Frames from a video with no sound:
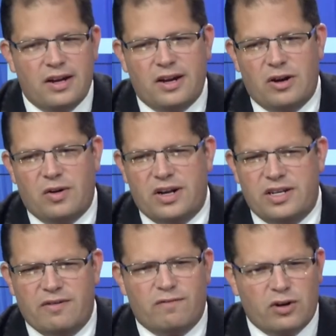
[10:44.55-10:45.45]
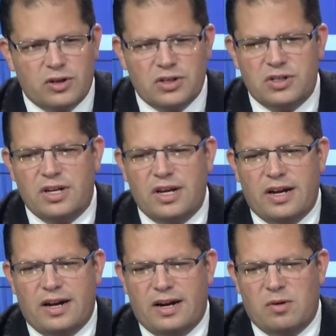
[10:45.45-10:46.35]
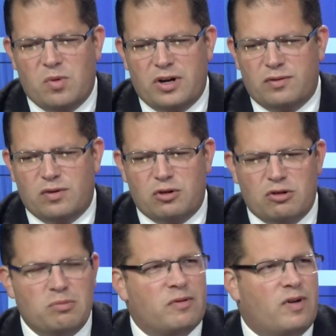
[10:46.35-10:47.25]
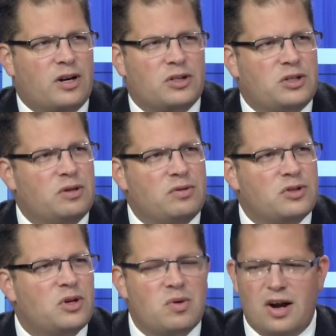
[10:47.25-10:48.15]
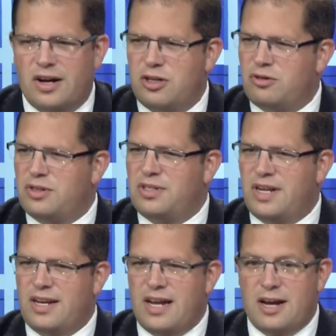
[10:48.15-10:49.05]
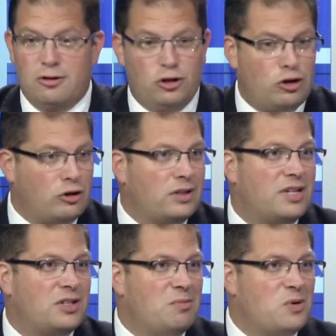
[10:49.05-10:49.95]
you know, a diverse, wonderful group of our students who are interested in journalism,